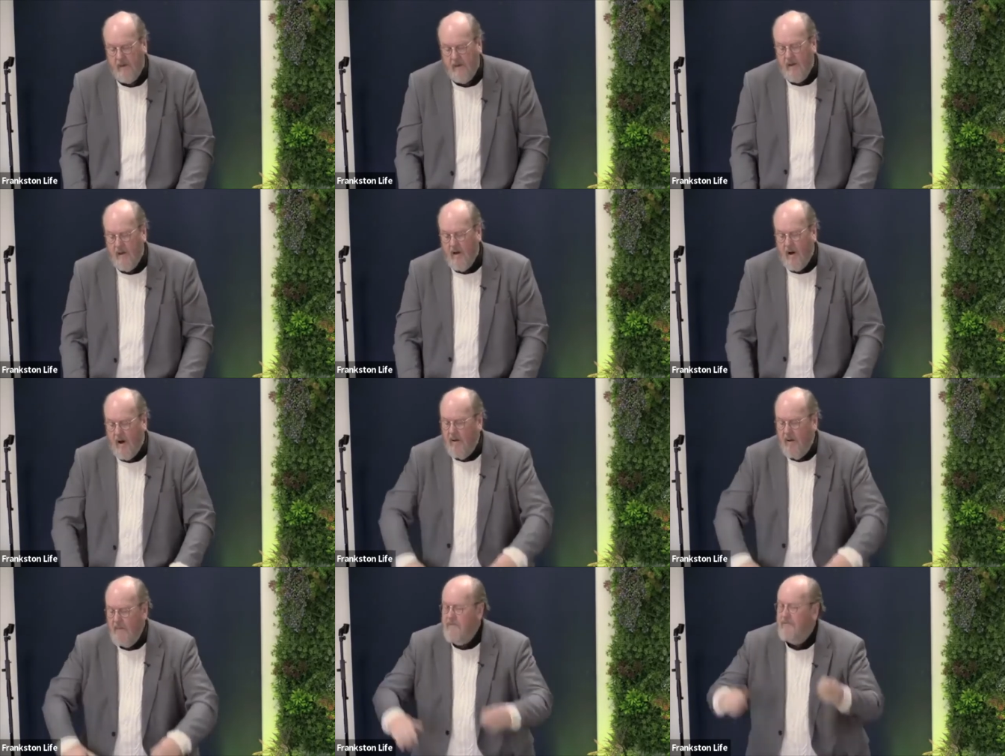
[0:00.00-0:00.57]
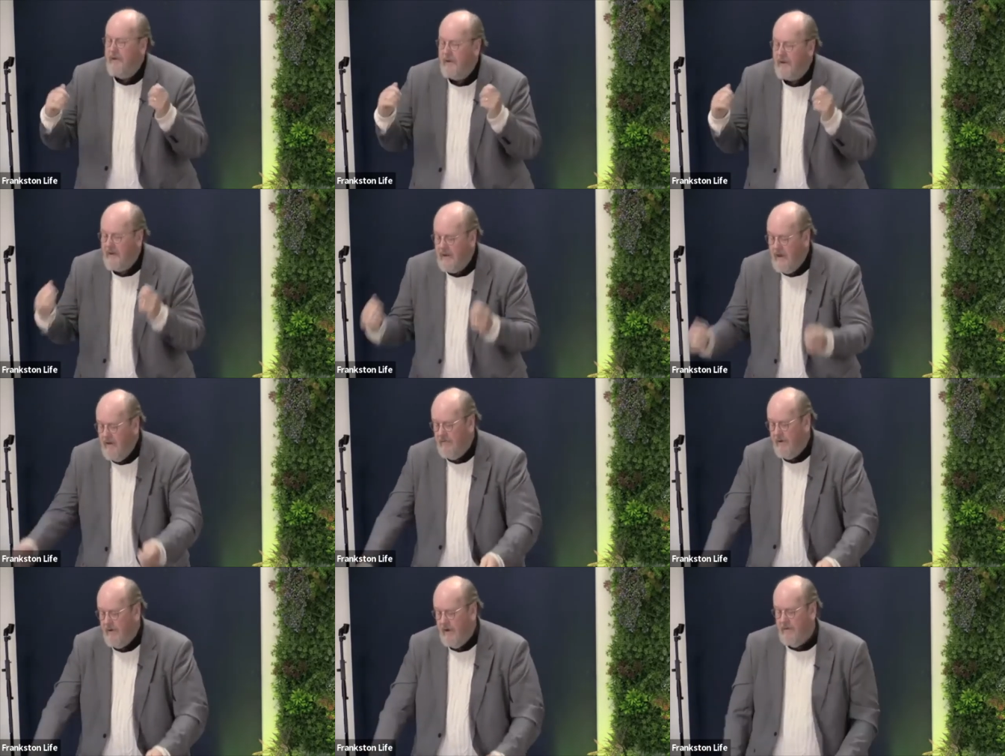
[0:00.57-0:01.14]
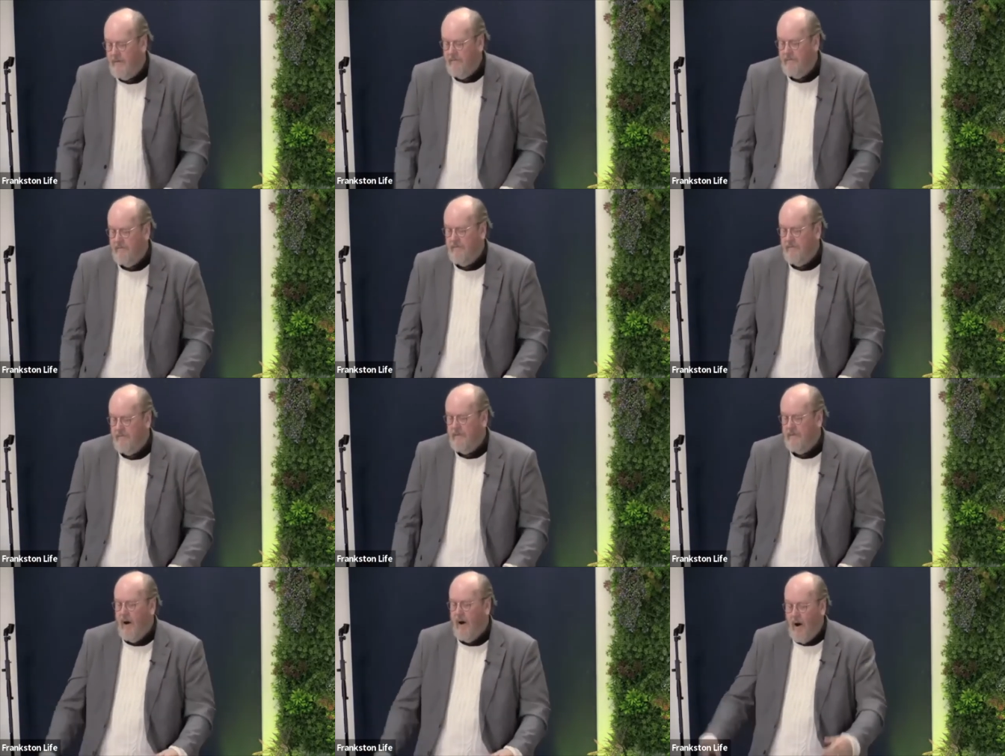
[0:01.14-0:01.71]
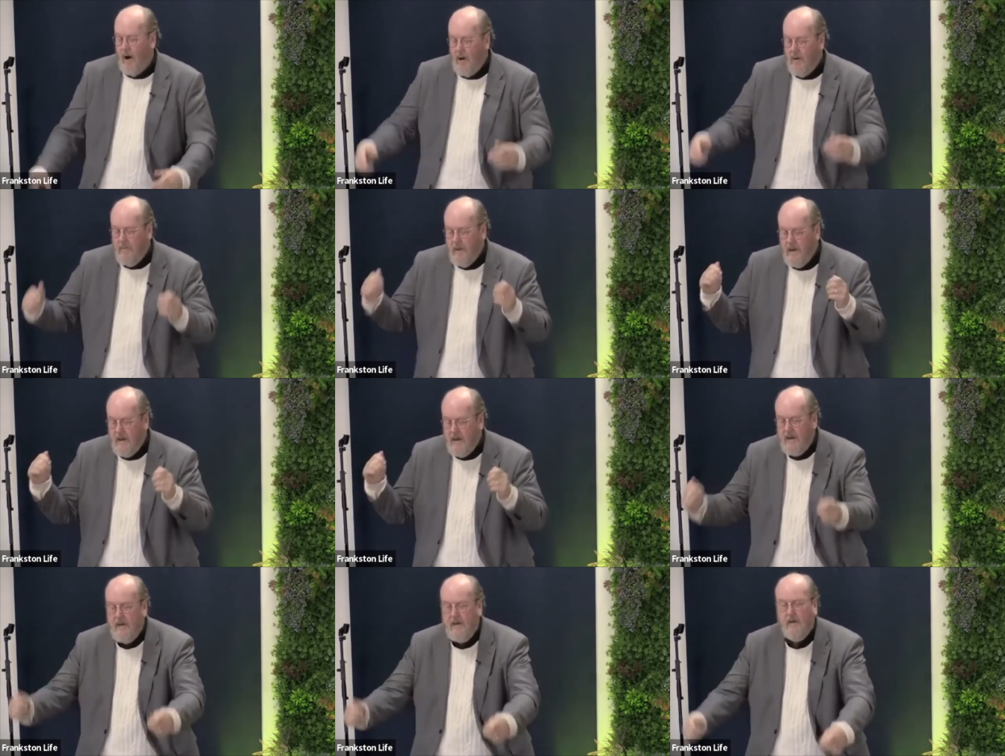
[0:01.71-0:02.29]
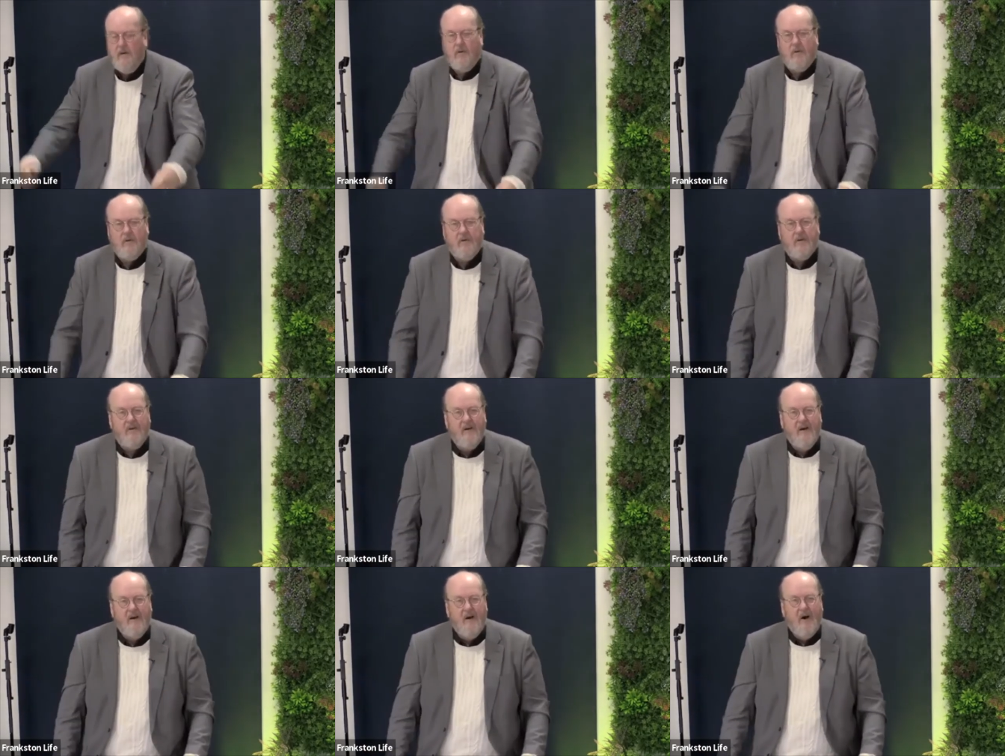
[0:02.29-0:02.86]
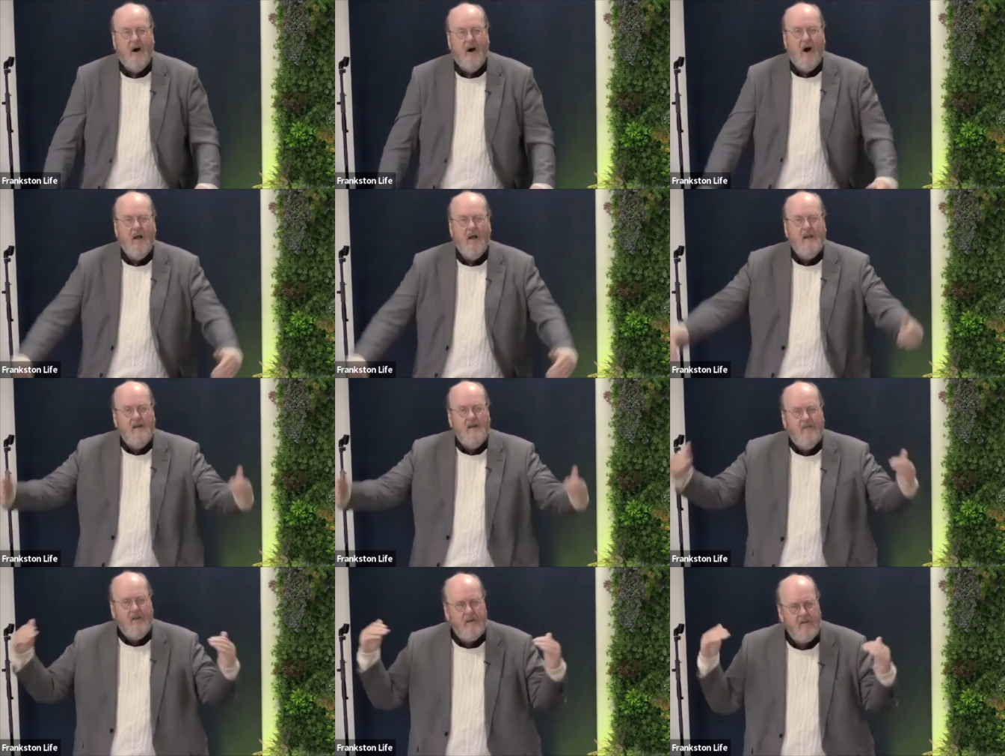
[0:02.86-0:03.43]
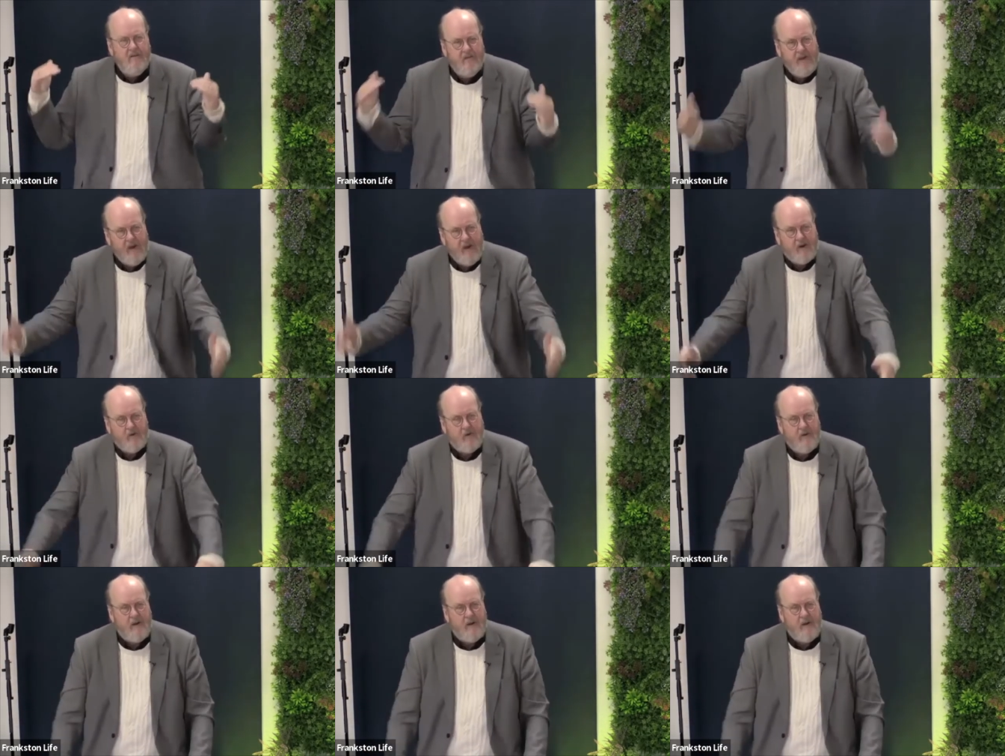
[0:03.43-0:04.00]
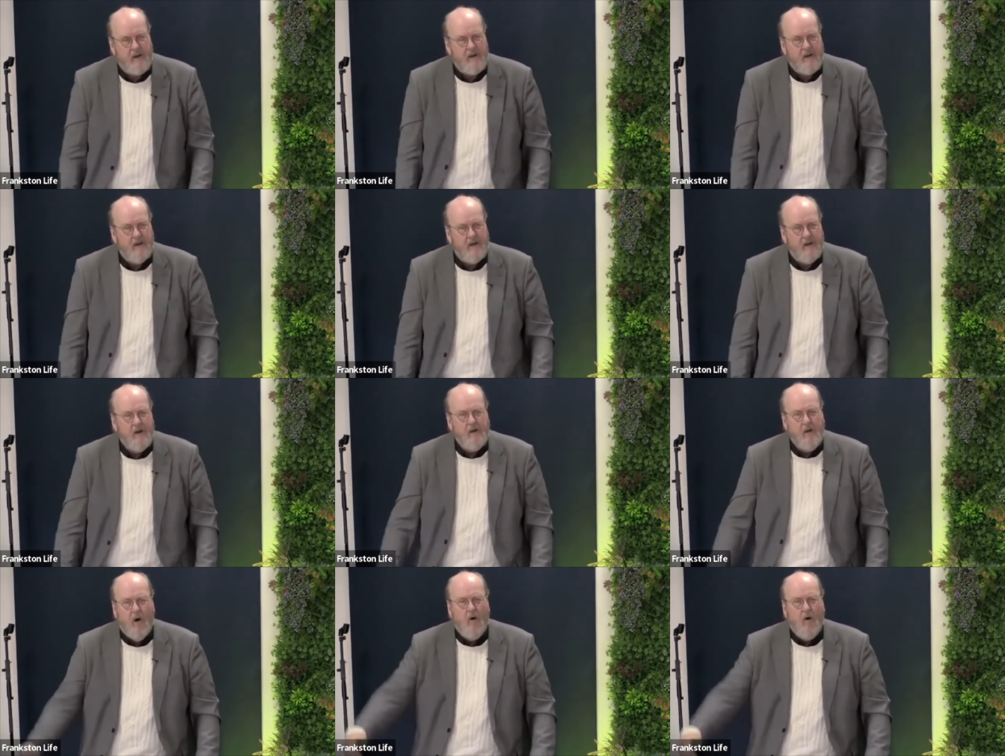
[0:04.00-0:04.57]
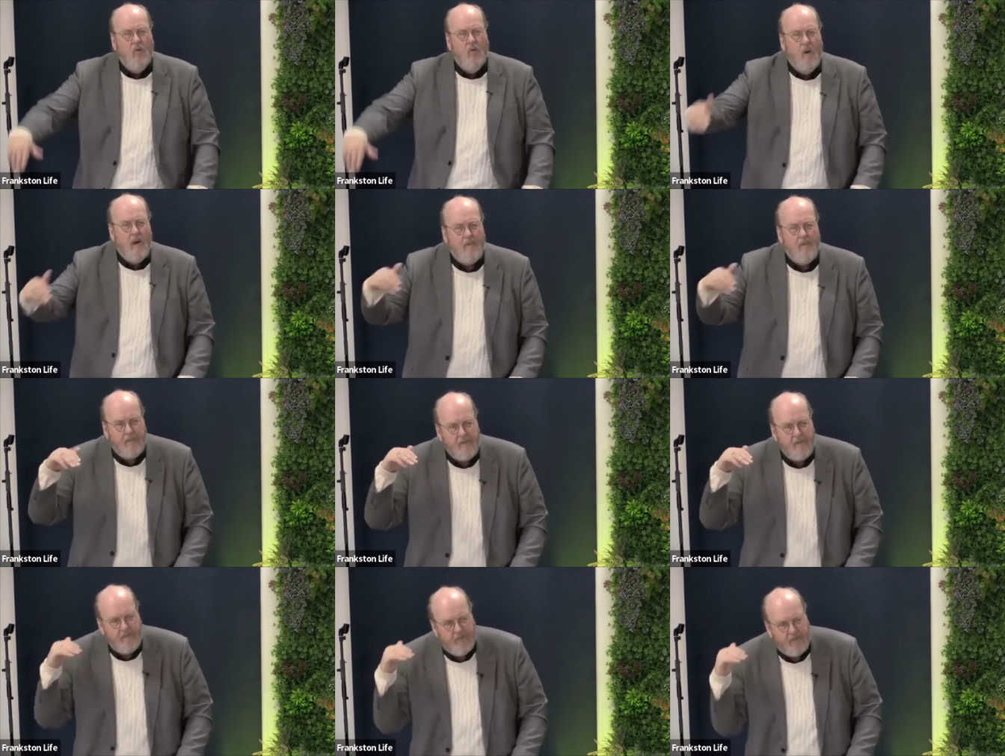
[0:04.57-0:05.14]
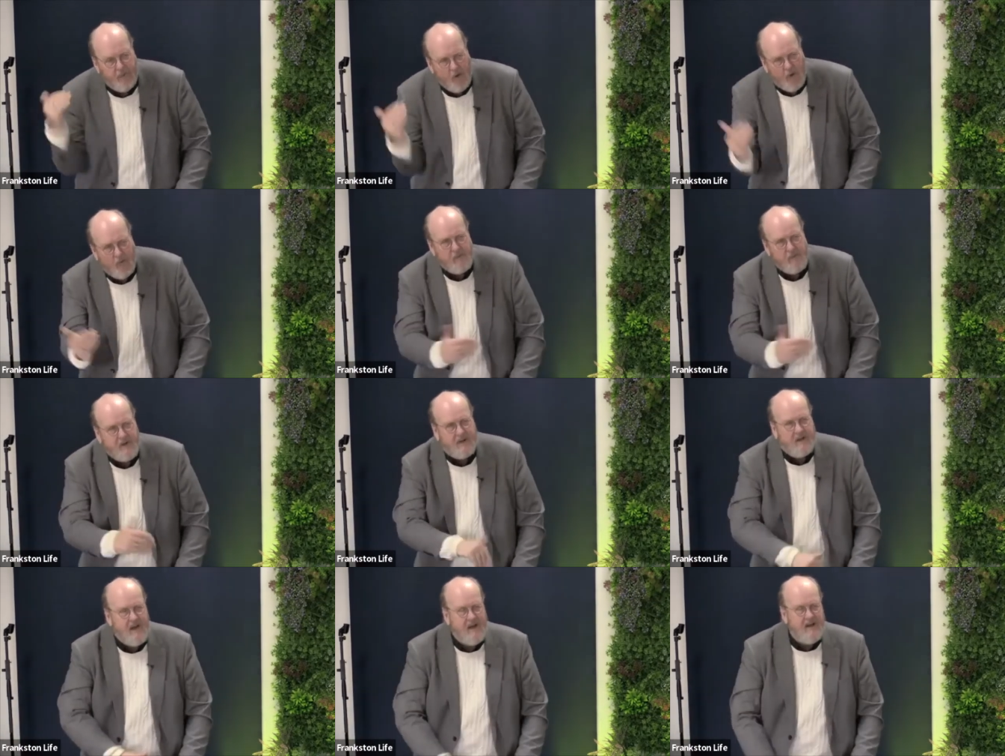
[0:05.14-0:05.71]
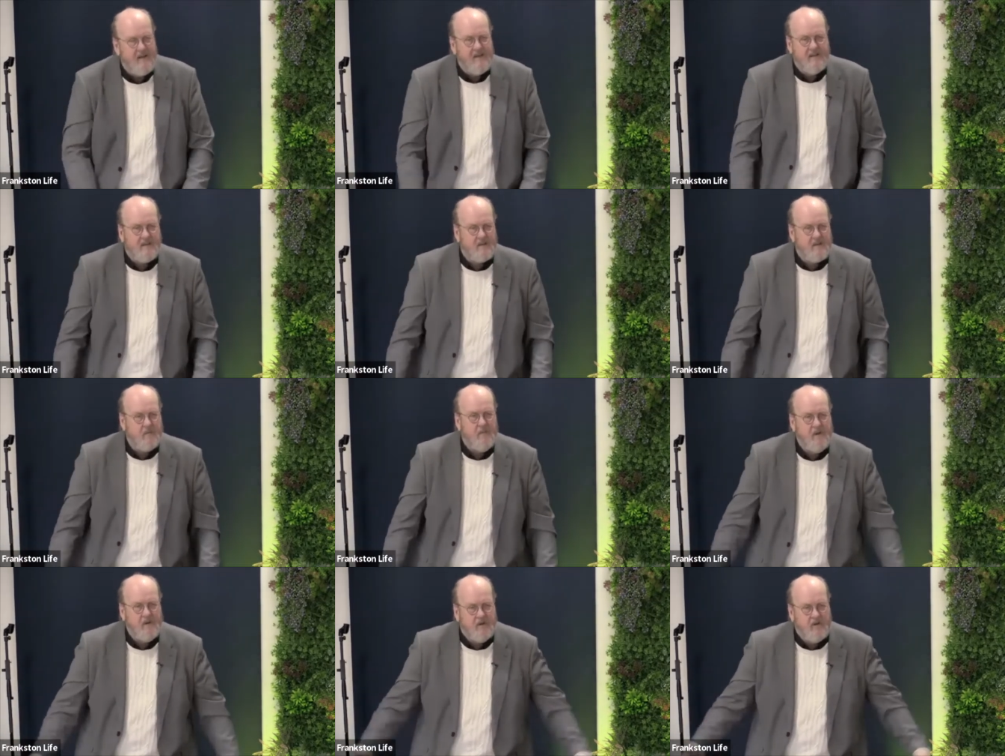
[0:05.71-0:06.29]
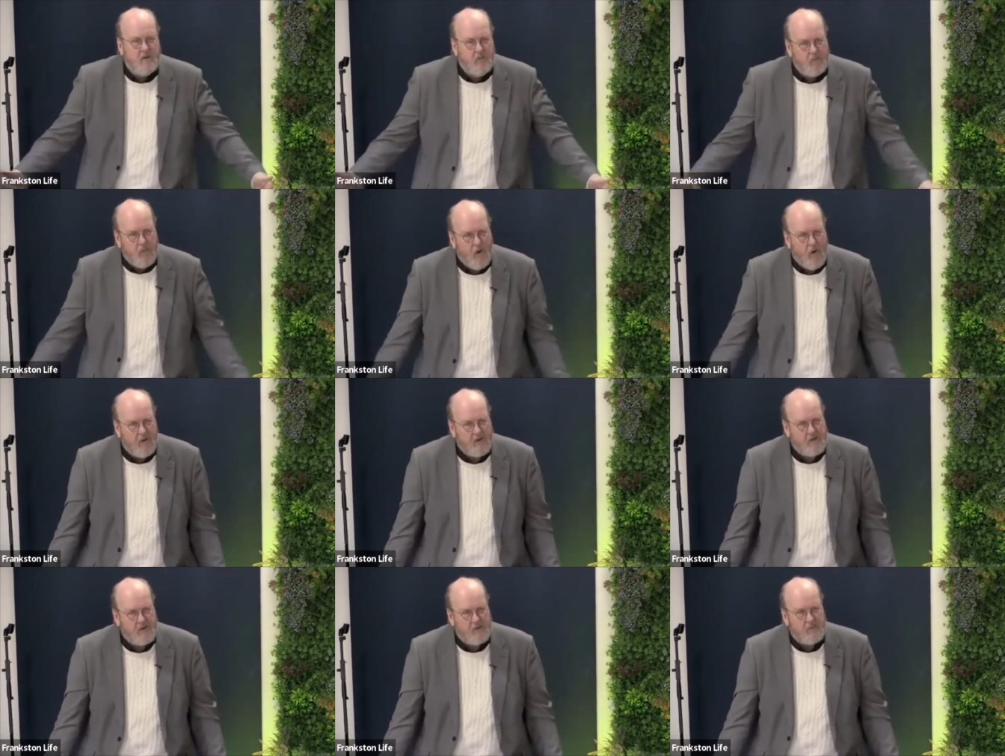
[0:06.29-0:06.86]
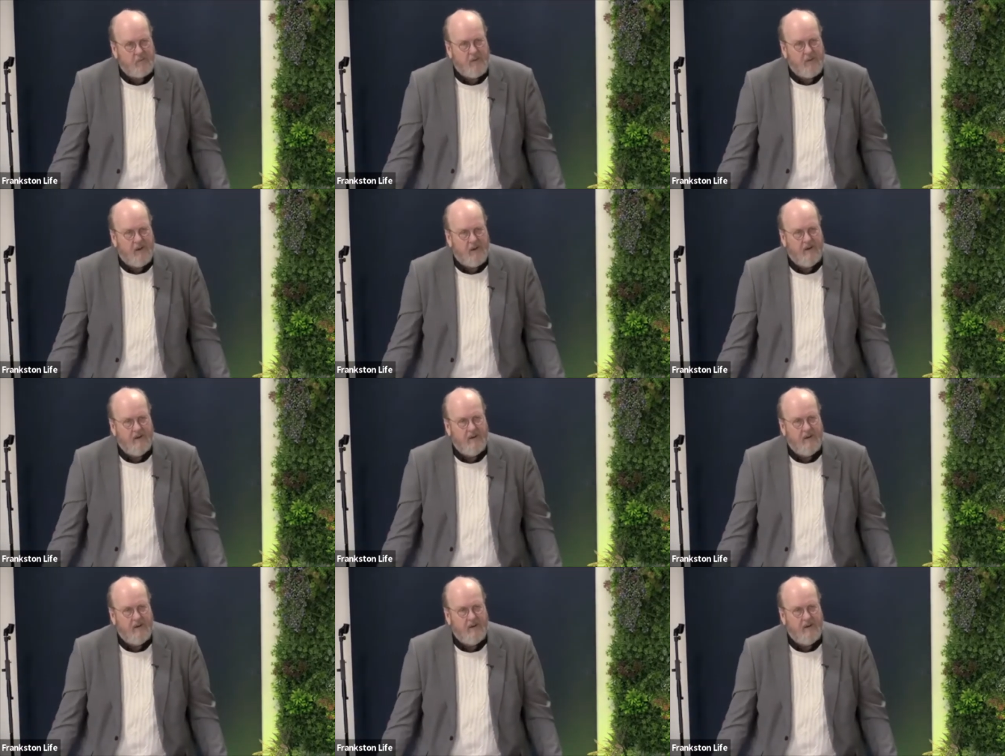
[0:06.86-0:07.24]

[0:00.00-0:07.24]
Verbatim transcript: I'm forgiven. I'm healed. I live in victory. No weapon formed against me shall prosper.